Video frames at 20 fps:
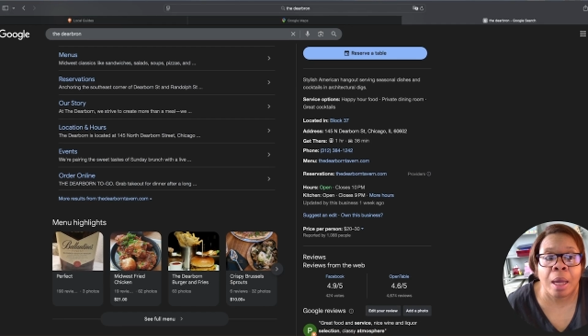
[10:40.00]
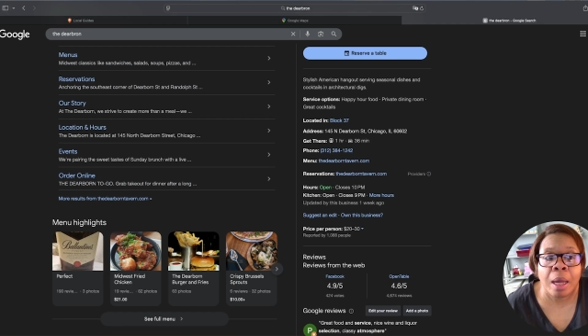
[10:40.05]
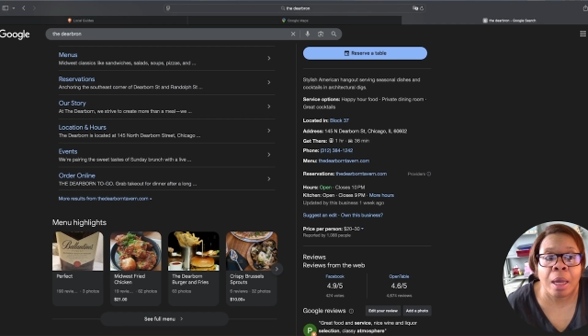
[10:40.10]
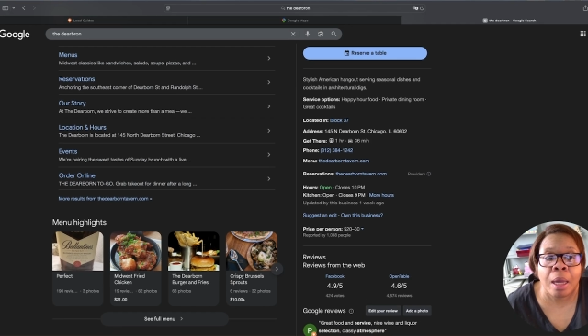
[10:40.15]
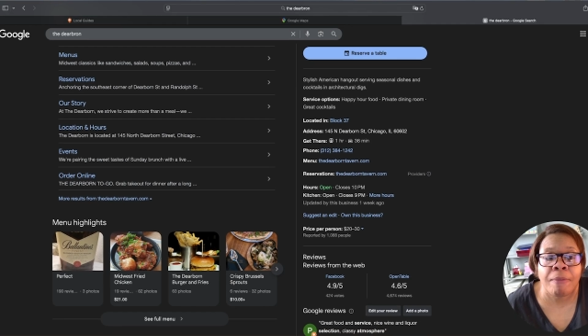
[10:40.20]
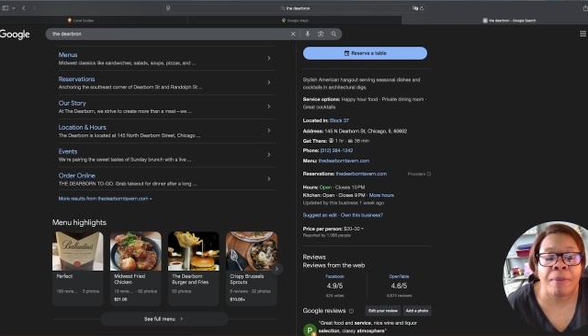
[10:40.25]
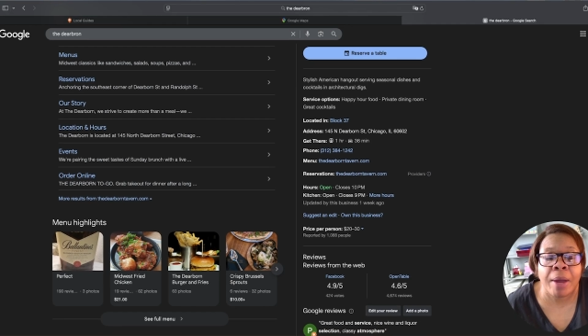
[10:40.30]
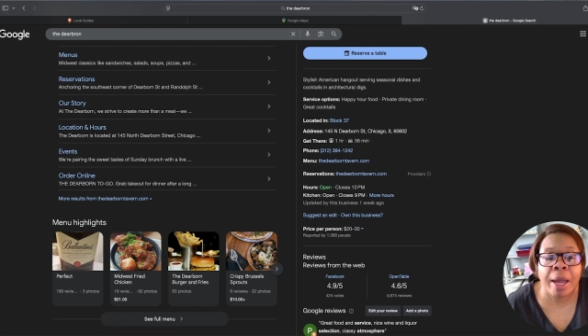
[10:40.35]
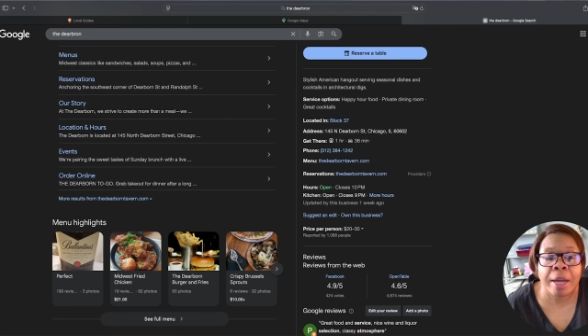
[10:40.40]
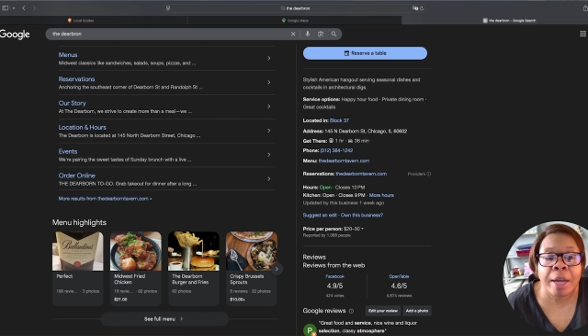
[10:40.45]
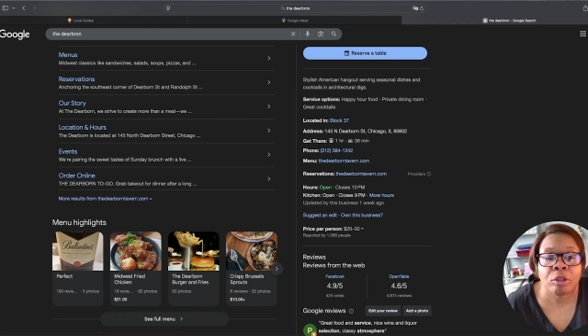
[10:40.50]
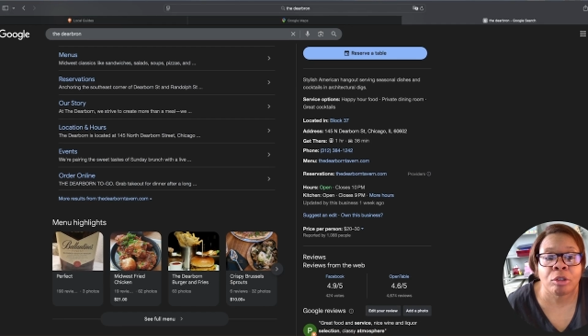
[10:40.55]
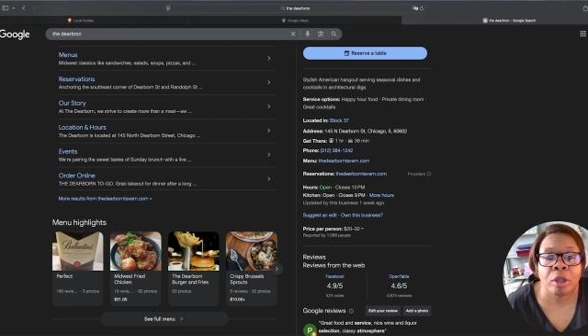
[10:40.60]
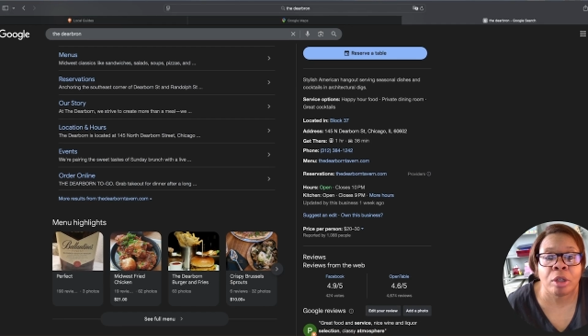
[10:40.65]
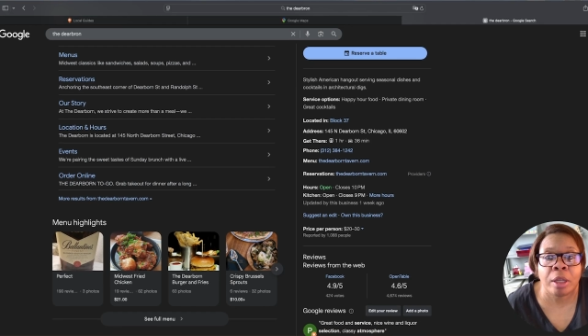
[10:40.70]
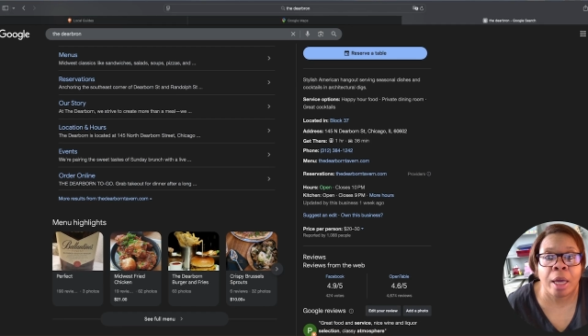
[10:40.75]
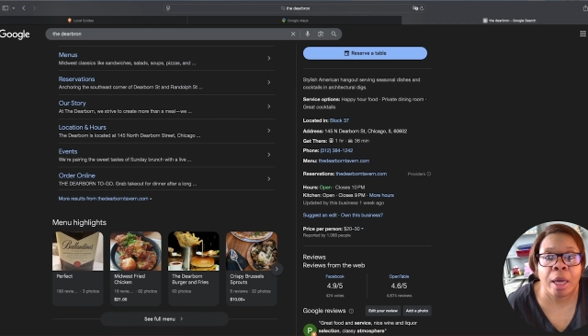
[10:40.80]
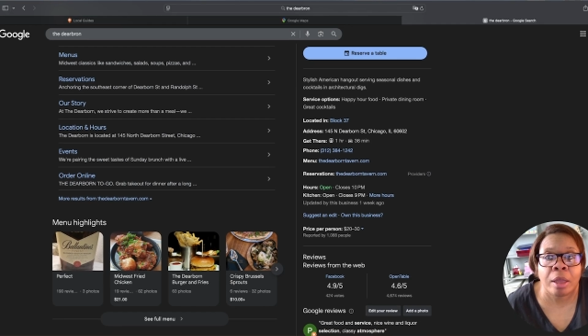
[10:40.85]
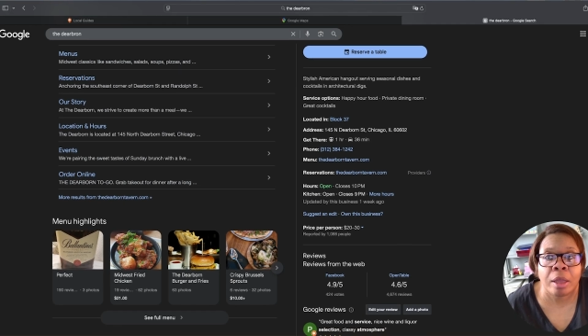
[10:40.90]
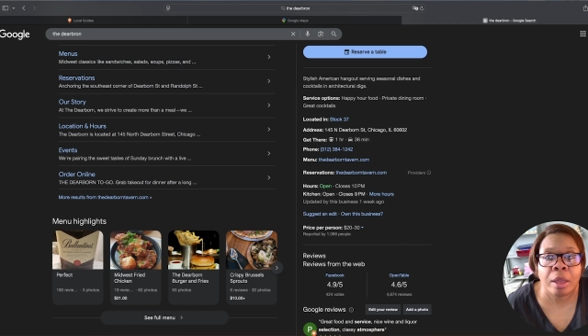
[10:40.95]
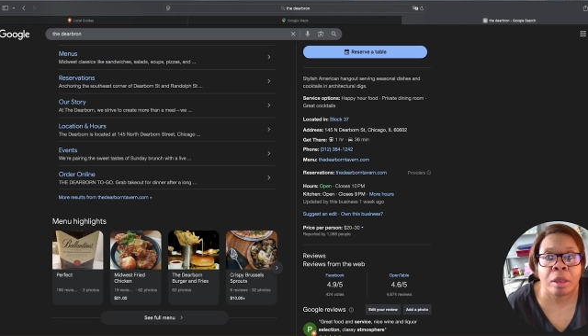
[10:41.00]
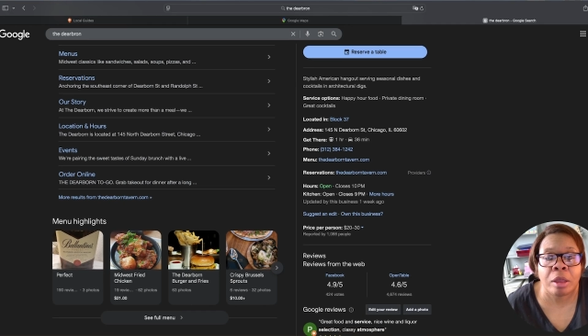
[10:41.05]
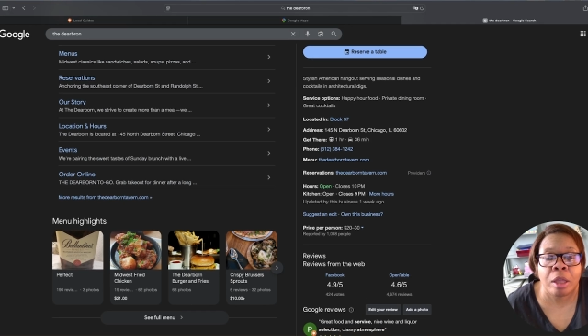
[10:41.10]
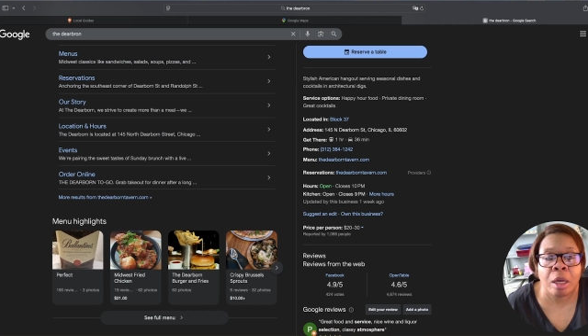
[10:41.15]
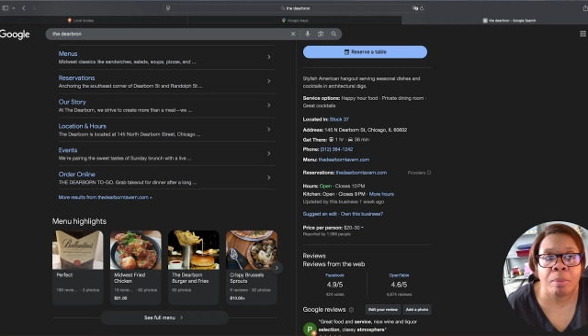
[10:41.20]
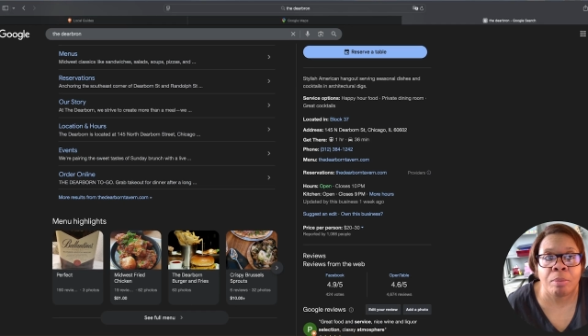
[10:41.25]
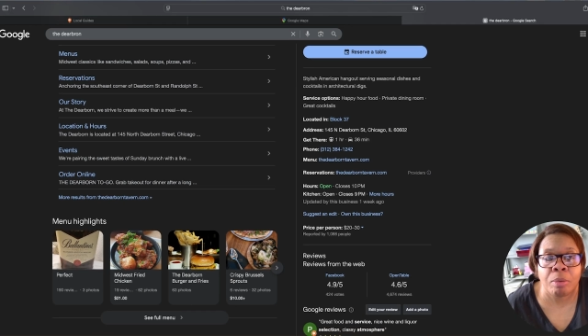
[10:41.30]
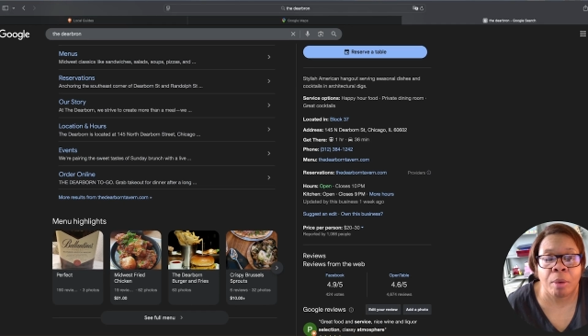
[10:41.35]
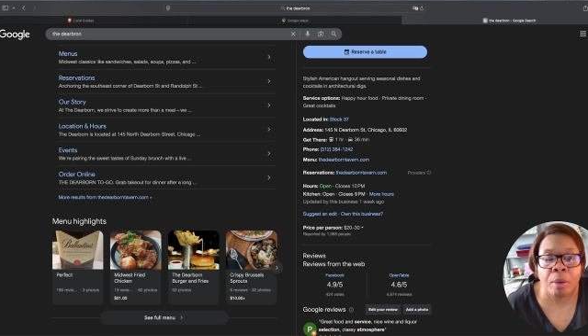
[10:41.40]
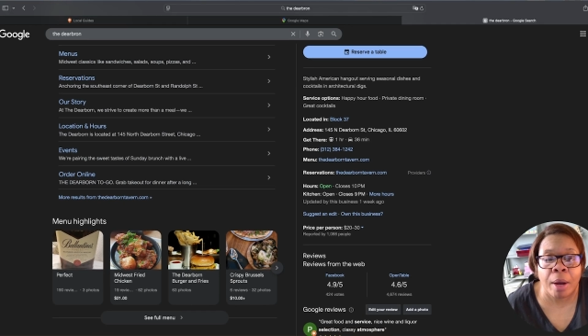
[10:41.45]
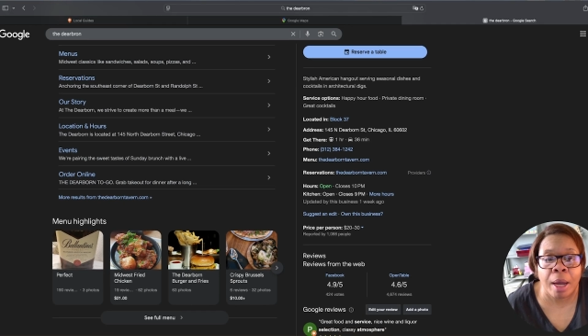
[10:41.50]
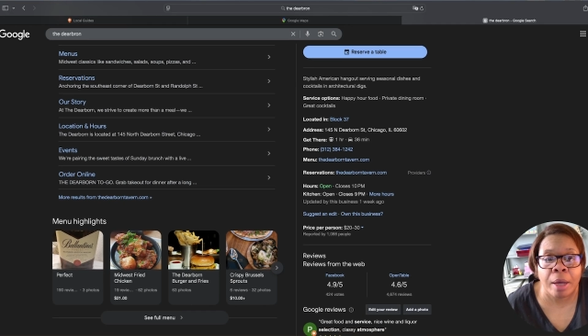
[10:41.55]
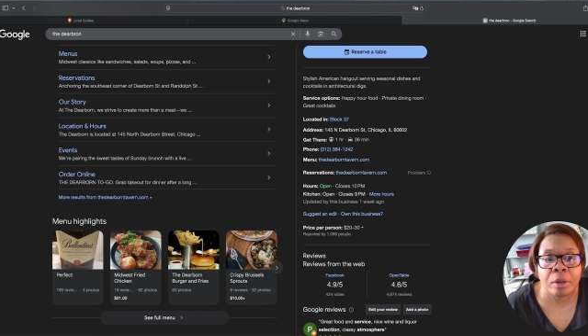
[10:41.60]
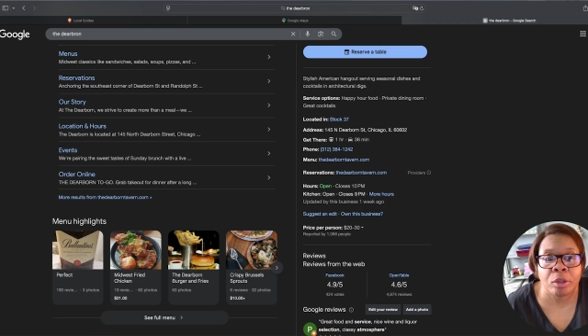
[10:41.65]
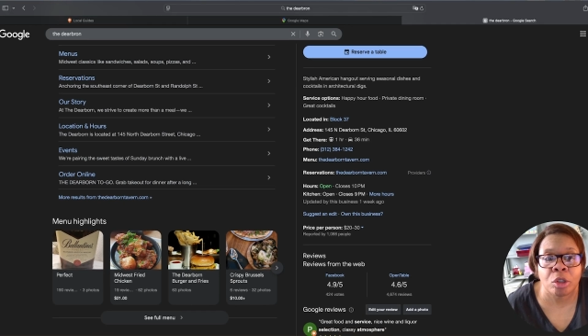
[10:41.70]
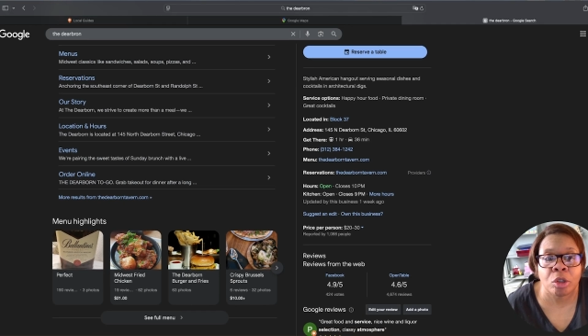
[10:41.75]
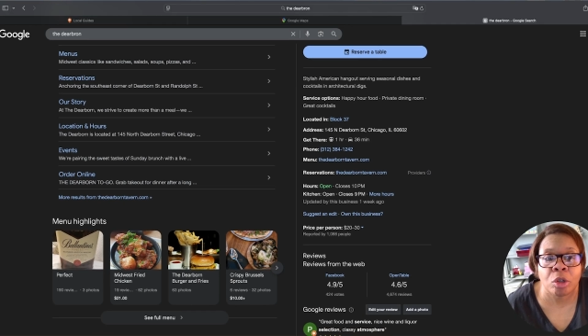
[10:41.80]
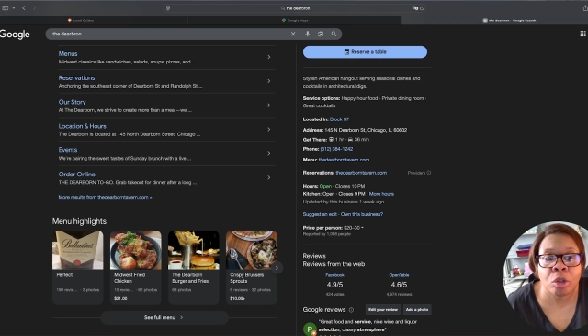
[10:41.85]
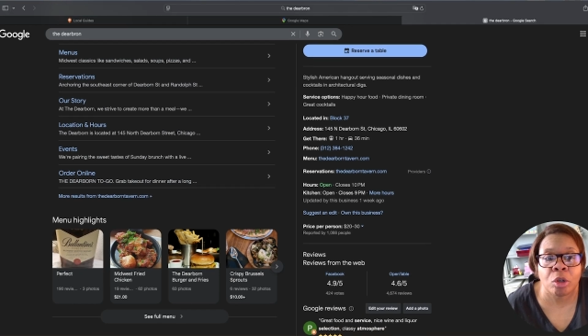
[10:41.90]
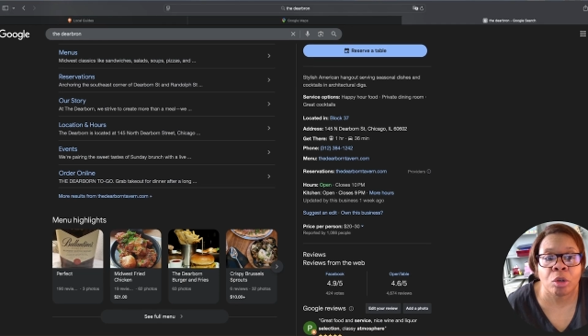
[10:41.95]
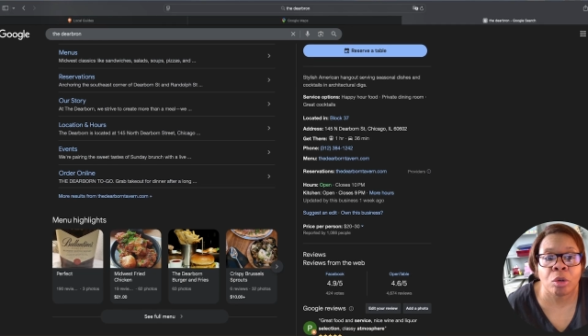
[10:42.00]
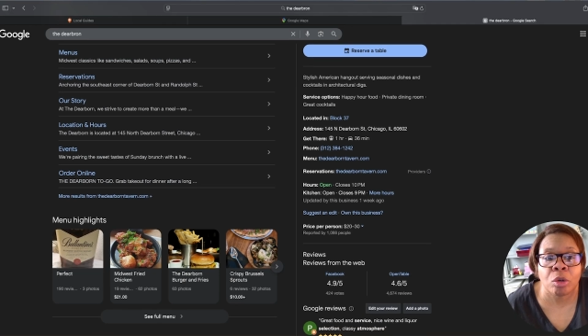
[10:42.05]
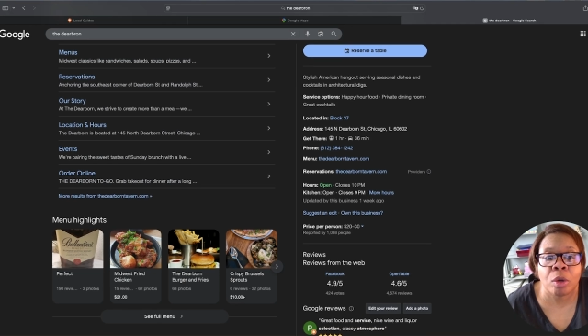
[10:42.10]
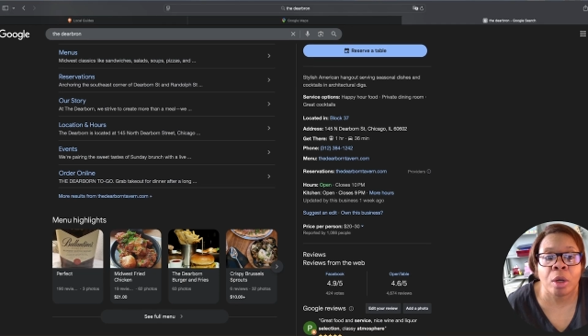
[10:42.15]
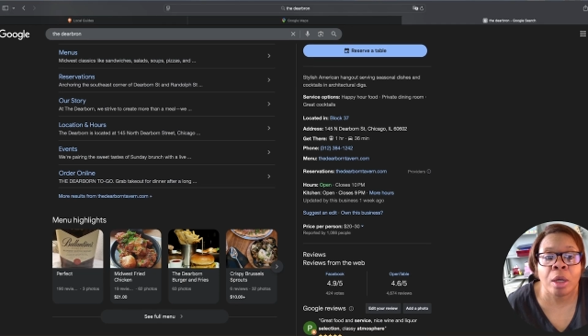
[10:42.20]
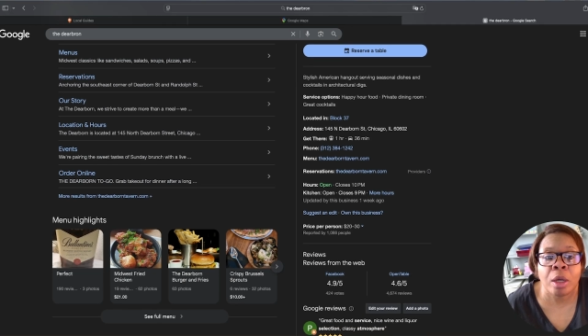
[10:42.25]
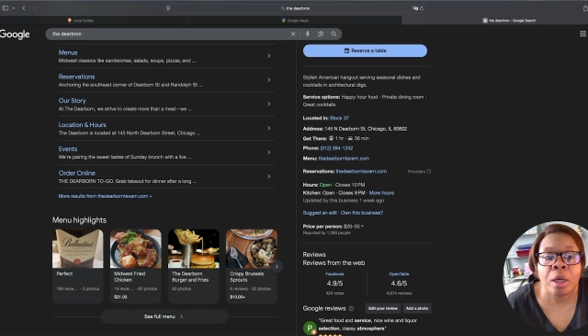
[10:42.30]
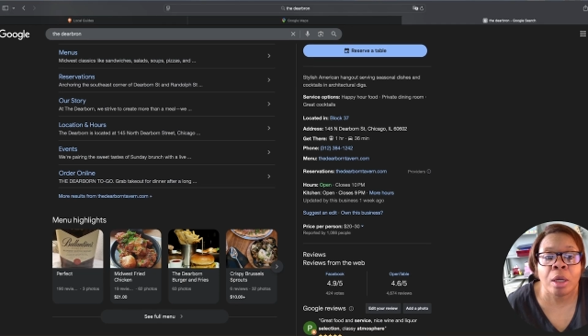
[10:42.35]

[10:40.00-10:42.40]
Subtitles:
actually let the browser